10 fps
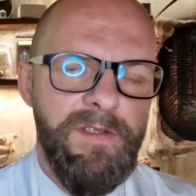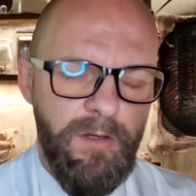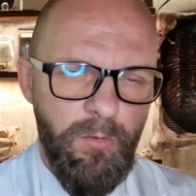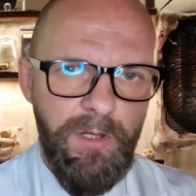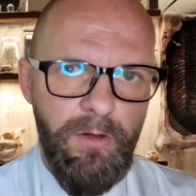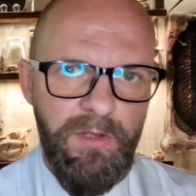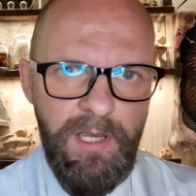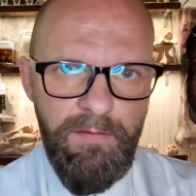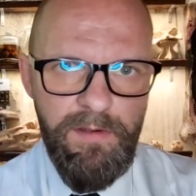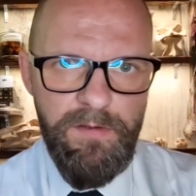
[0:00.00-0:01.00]
so we don't
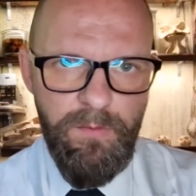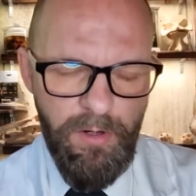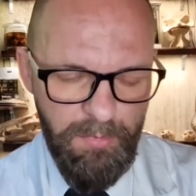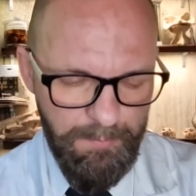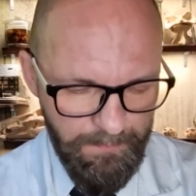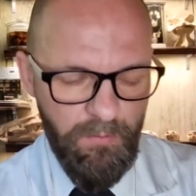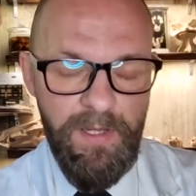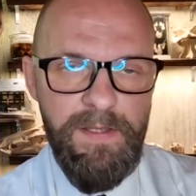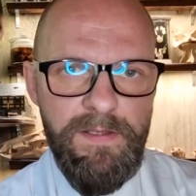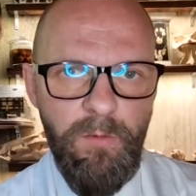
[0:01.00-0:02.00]
have this problem.
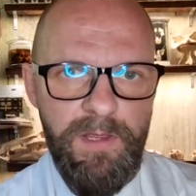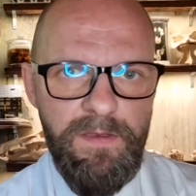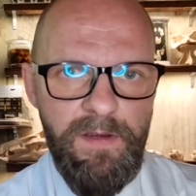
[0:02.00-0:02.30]
Race with